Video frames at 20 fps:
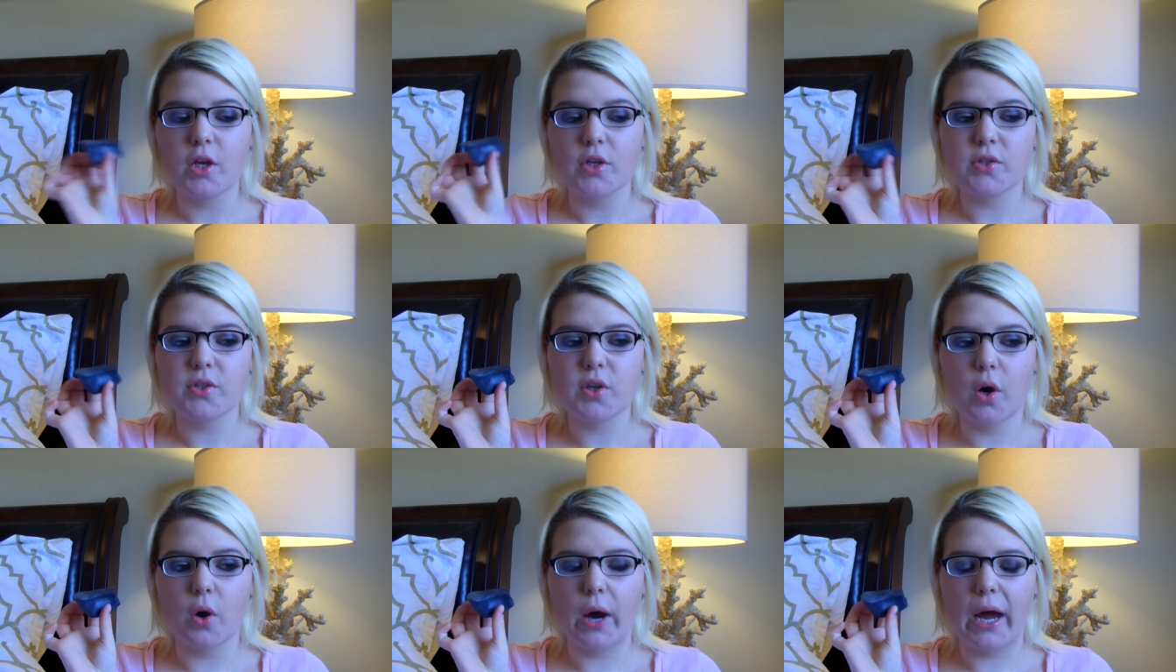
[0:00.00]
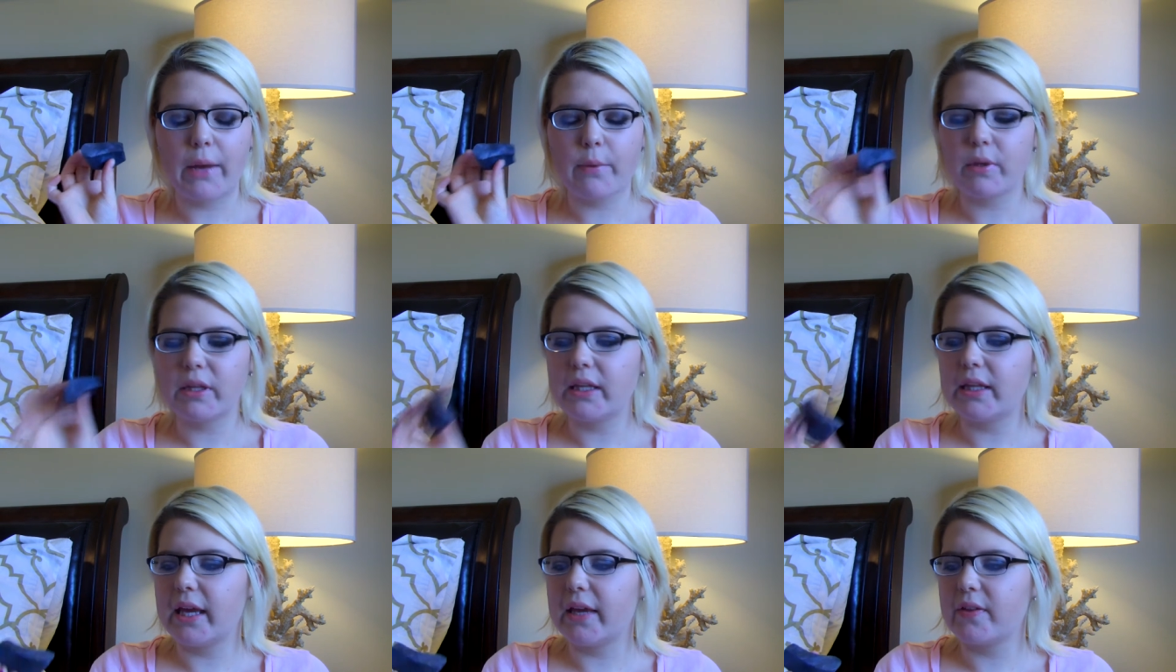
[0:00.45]
So I
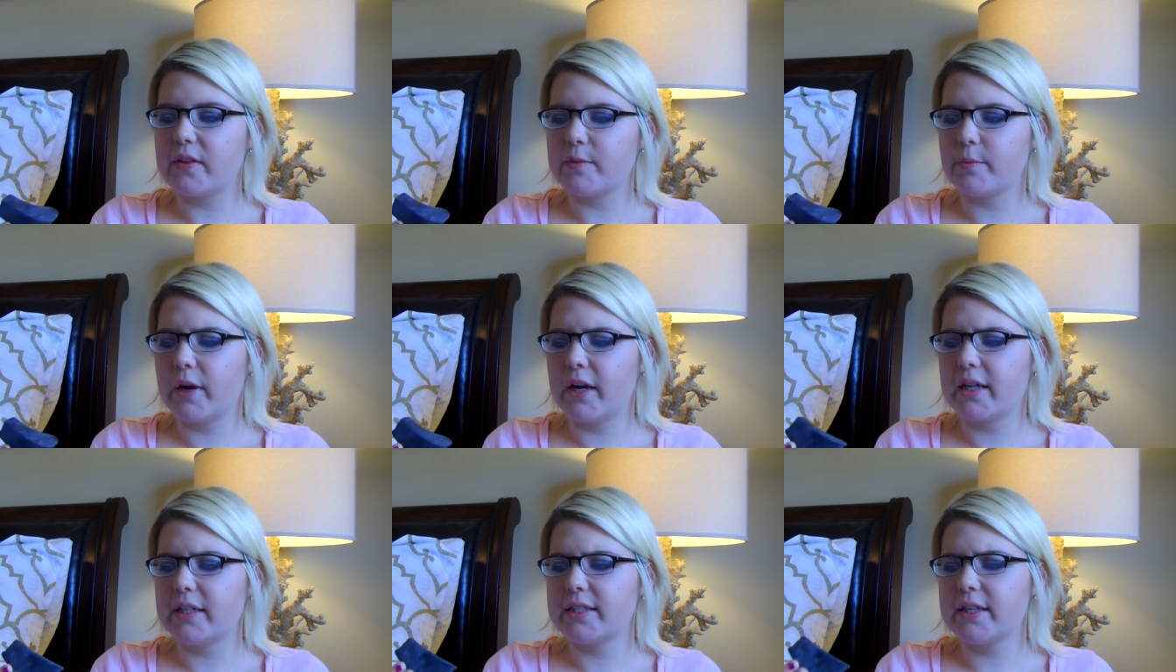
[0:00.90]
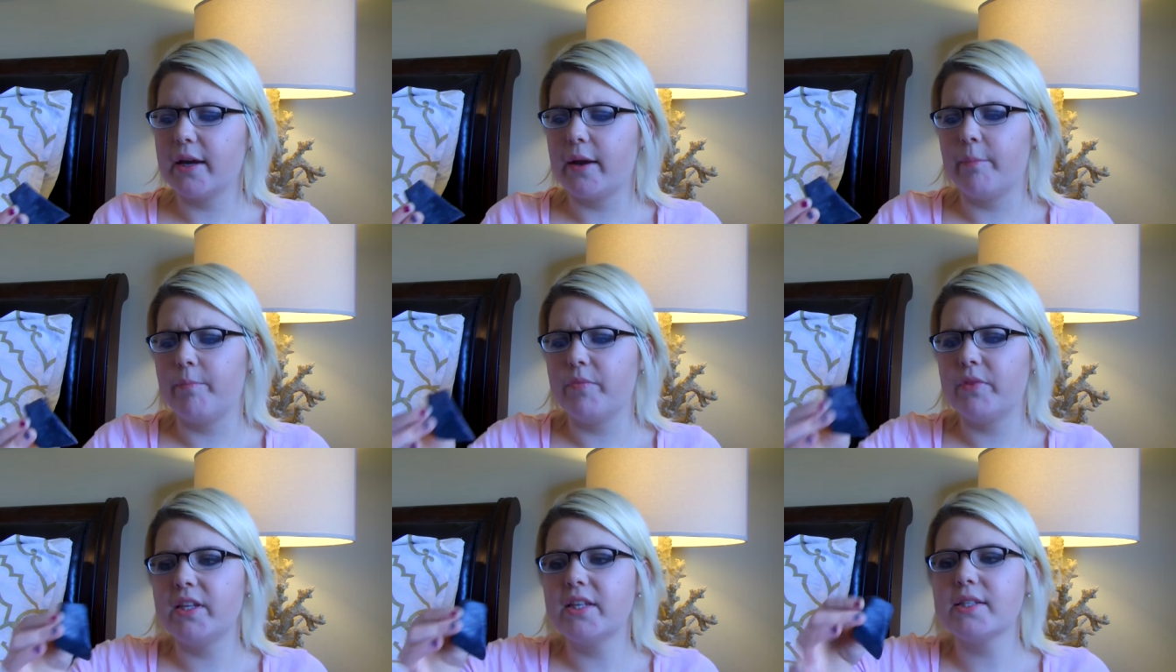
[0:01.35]
really like this product.
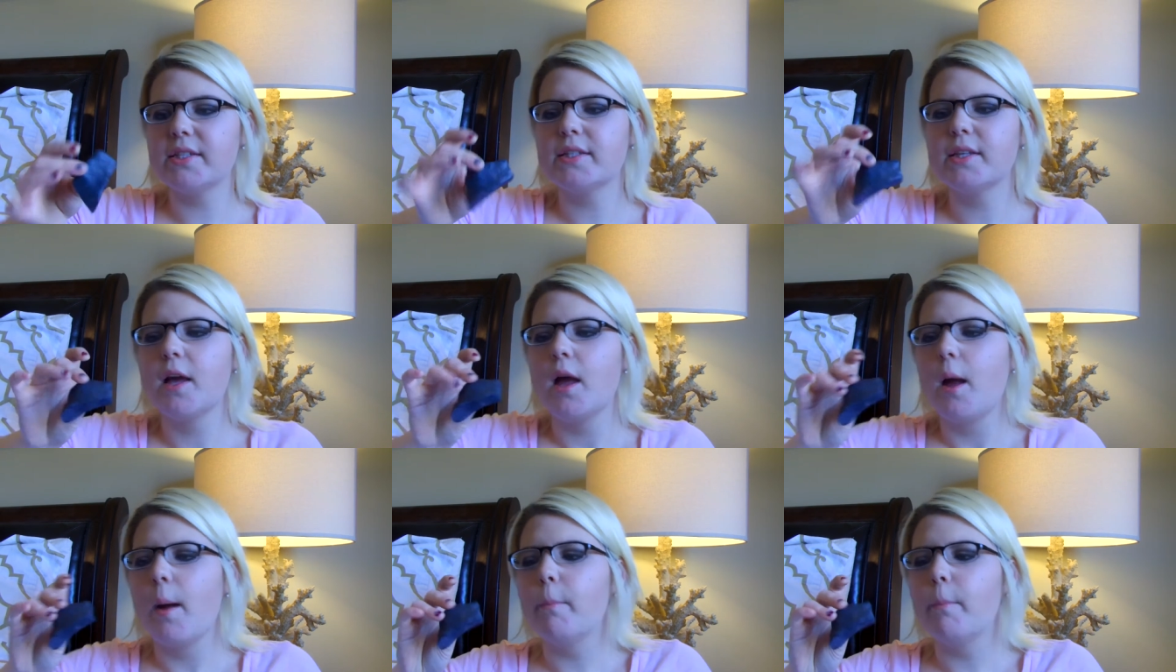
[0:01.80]
Um, this